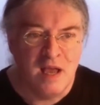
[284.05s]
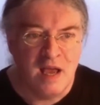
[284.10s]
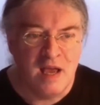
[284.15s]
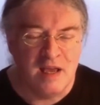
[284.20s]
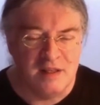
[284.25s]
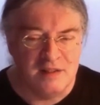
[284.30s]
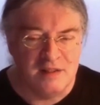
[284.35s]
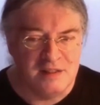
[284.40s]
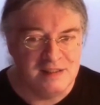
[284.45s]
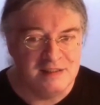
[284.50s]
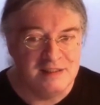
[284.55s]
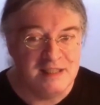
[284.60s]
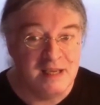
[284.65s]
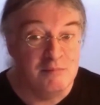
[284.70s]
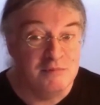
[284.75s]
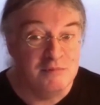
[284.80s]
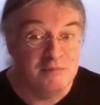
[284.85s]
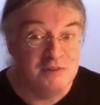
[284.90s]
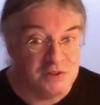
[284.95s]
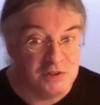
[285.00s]
the
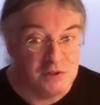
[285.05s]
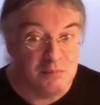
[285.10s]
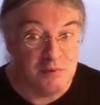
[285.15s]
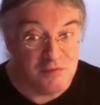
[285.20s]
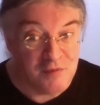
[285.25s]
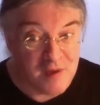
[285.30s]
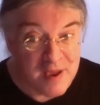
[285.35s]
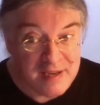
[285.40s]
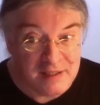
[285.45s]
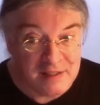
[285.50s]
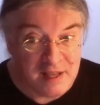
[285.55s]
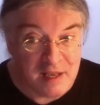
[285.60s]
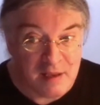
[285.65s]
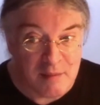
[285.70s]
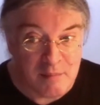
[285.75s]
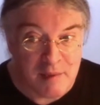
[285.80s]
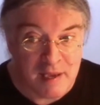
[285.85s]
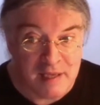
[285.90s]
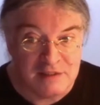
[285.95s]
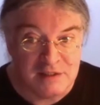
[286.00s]
attempts to perfect
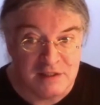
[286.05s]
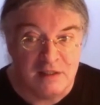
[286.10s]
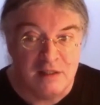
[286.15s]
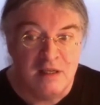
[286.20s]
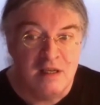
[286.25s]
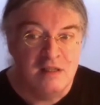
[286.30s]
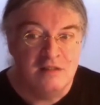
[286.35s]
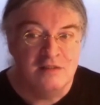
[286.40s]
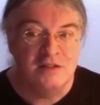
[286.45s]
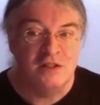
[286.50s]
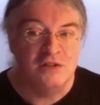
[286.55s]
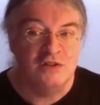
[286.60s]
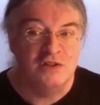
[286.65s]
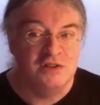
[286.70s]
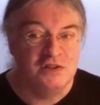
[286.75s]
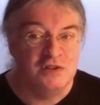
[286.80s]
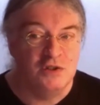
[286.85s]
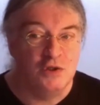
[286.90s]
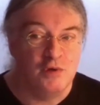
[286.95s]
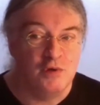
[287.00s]
that matter, such
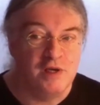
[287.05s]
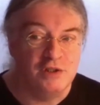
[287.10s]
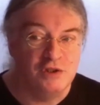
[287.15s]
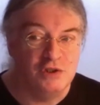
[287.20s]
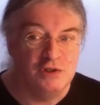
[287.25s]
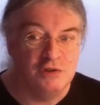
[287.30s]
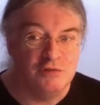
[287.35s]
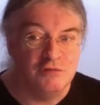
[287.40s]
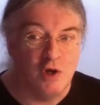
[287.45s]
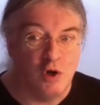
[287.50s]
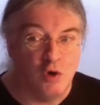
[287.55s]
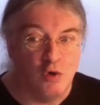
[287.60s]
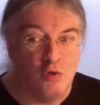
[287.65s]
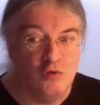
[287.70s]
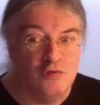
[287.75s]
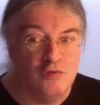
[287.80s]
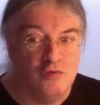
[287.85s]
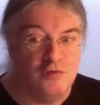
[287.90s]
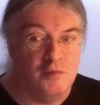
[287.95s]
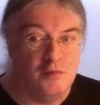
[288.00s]
as the creation of
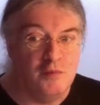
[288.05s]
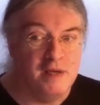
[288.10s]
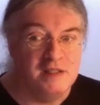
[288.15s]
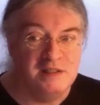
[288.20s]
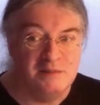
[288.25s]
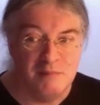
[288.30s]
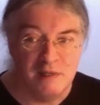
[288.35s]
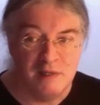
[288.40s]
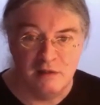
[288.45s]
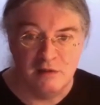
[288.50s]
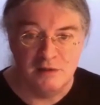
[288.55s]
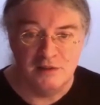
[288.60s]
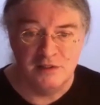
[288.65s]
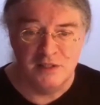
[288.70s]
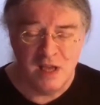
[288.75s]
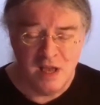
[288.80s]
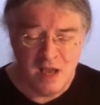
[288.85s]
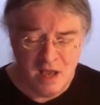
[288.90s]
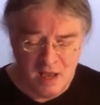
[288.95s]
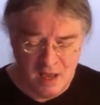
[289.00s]
gold from base metals,
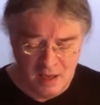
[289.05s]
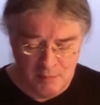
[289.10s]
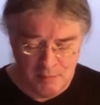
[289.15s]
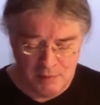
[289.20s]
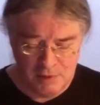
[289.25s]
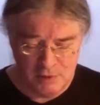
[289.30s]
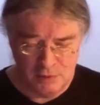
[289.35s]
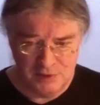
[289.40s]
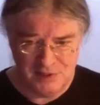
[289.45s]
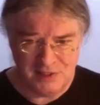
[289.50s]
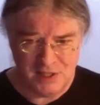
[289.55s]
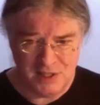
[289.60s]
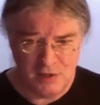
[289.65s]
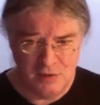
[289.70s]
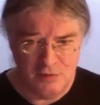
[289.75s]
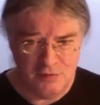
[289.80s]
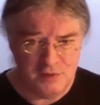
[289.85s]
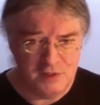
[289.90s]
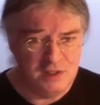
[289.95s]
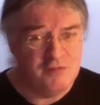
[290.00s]
but also
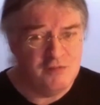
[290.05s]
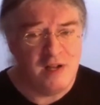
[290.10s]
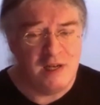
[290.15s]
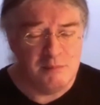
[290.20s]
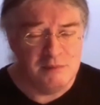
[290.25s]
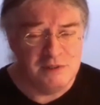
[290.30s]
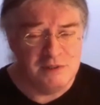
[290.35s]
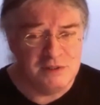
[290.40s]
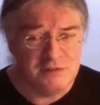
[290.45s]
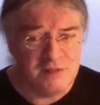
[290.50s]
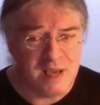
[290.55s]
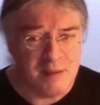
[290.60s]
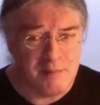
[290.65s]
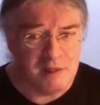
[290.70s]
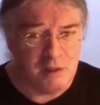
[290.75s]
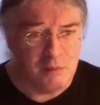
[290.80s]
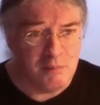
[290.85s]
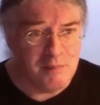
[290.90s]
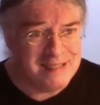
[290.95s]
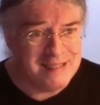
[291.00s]
for the developments of
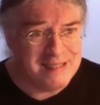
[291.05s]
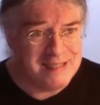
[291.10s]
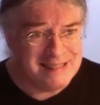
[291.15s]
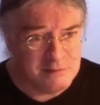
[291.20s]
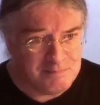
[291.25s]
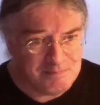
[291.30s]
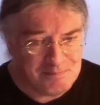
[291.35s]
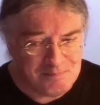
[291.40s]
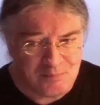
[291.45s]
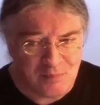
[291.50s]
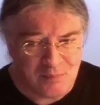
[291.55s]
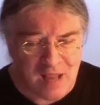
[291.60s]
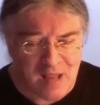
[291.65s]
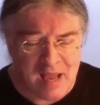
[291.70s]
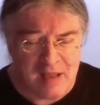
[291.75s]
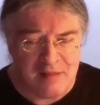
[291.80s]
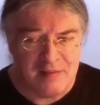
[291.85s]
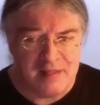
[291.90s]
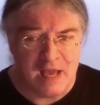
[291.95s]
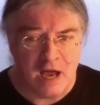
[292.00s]
chemical medicine,
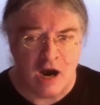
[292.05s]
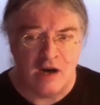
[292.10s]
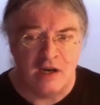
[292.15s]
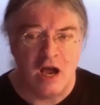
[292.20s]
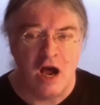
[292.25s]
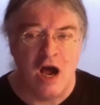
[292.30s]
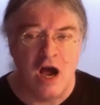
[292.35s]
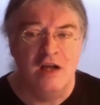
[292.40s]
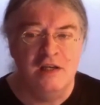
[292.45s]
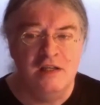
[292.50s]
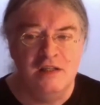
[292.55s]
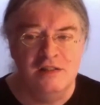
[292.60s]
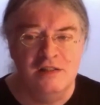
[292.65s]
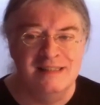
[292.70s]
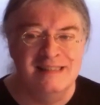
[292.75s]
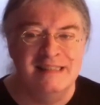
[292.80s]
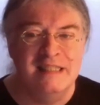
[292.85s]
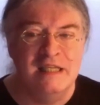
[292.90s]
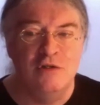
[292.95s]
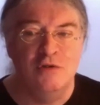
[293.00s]
the arcana, the
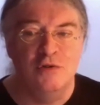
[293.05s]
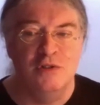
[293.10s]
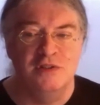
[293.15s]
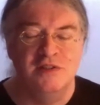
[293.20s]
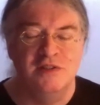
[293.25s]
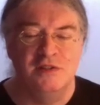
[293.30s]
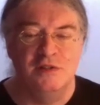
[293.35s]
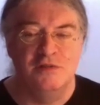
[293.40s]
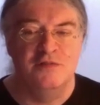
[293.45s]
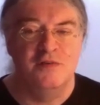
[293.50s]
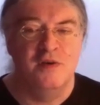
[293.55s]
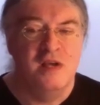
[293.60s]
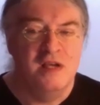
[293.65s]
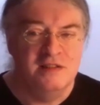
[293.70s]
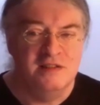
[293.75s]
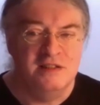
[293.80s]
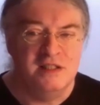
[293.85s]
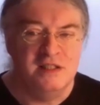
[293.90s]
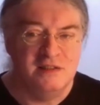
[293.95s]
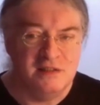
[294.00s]
secrets of
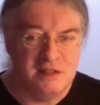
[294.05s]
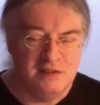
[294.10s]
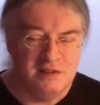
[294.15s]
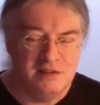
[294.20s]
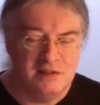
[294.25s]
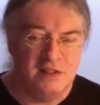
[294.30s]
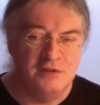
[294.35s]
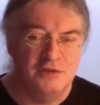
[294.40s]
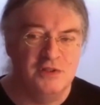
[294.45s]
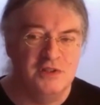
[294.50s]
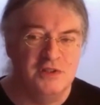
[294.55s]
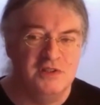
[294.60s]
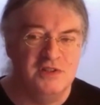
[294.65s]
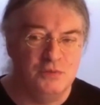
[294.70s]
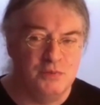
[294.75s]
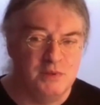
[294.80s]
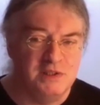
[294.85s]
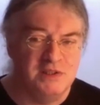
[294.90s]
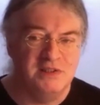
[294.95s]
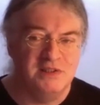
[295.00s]
16th century
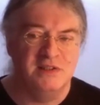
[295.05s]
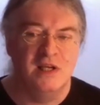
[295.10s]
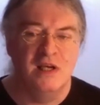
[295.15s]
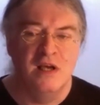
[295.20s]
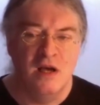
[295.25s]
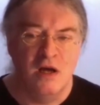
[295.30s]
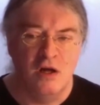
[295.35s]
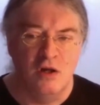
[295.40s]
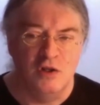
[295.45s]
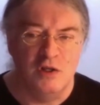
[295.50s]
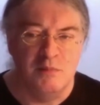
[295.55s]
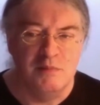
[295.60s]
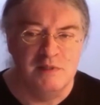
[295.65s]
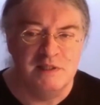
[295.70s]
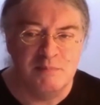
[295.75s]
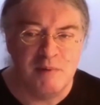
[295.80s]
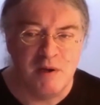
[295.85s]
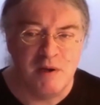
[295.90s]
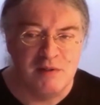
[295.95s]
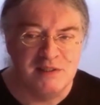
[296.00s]
Swiss
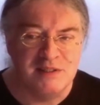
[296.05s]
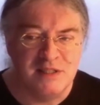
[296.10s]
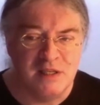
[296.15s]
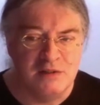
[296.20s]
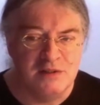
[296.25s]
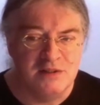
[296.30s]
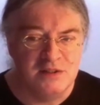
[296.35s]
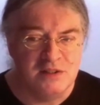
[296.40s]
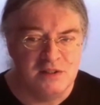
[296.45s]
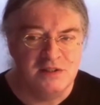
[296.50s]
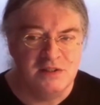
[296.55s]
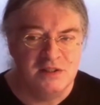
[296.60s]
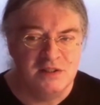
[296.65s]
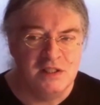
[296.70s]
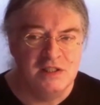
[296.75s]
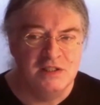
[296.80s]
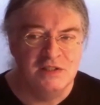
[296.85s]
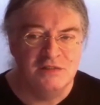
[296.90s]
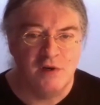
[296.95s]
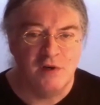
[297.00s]
alchemist Paracelsus and
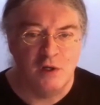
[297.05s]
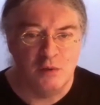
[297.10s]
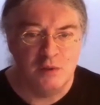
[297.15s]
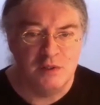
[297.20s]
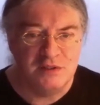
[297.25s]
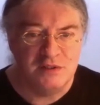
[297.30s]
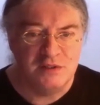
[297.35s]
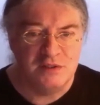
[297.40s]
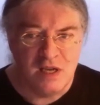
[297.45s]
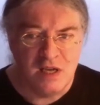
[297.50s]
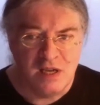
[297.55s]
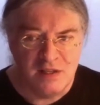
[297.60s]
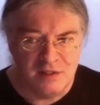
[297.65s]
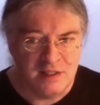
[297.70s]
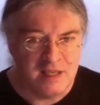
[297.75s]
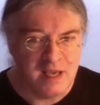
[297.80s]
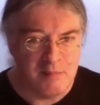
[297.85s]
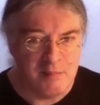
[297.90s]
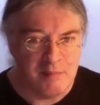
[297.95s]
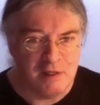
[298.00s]
his followers, the
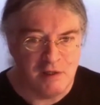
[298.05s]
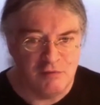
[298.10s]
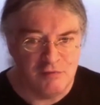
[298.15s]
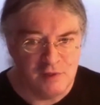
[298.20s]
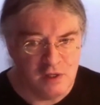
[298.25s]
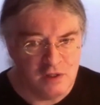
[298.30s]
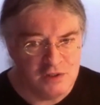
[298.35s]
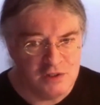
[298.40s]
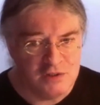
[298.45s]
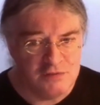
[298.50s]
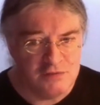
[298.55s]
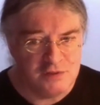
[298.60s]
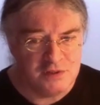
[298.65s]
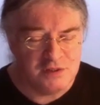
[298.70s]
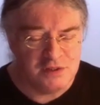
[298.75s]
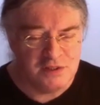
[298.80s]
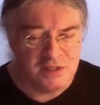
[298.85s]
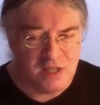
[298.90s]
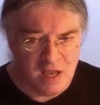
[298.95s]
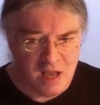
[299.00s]
chemical
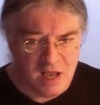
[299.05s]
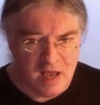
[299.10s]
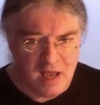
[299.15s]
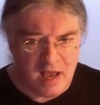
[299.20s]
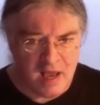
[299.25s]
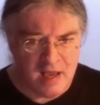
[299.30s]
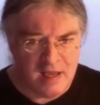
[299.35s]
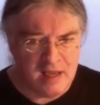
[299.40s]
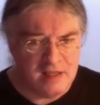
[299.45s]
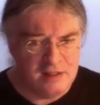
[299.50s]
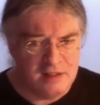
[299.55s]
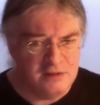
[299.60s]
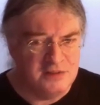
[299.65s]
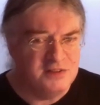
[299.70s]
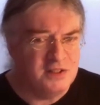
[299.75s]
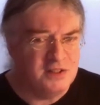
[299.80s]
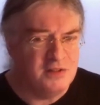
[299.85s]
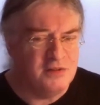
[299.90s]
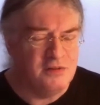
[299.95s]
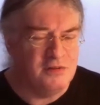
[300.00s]
philosophers, and
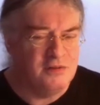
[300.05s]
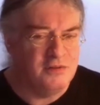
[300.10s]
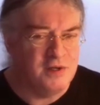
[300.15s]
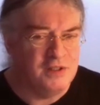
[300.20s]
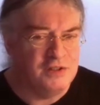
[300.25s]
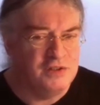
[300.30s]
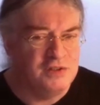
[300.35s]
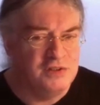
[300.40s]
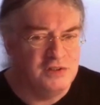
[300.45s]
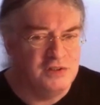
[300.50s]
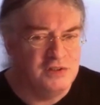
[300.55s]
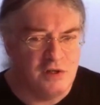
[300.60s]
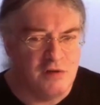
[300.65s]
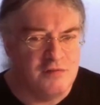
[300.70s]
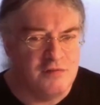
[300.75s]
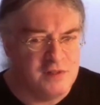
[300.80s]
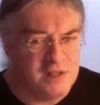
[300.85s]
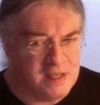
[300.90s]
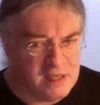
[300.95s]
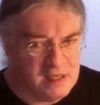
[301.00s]
also creations of
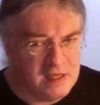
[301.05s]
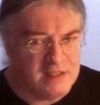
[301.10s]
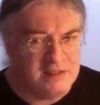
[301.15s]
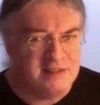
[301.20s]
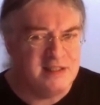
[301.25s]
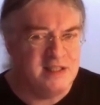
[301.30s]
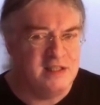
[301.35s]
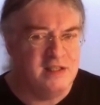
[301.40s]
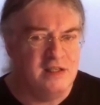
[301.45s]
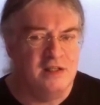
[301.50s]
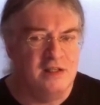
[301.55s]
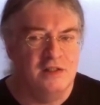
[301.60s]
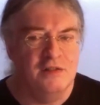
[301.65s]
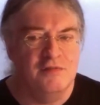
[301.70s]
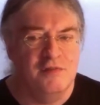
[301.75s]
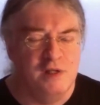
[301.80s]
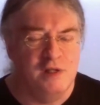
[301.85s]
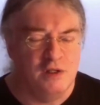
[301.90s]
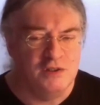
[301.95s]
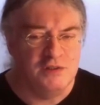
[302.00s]
the elixir and the
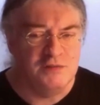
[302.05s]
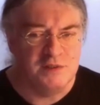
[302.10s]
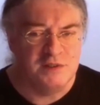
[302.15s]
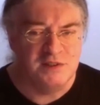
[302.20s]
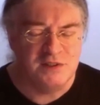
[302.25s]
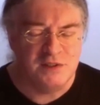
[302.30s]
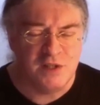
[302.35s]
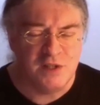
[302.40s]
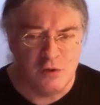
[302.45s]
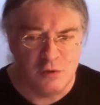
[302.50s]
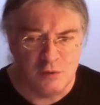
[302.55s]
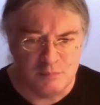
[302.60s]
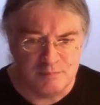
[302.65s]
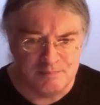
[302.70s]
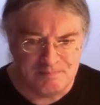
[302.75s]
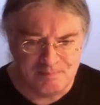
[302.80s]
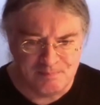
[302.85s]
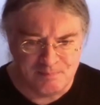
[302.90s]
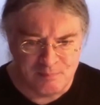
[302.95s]
philosopher's stone.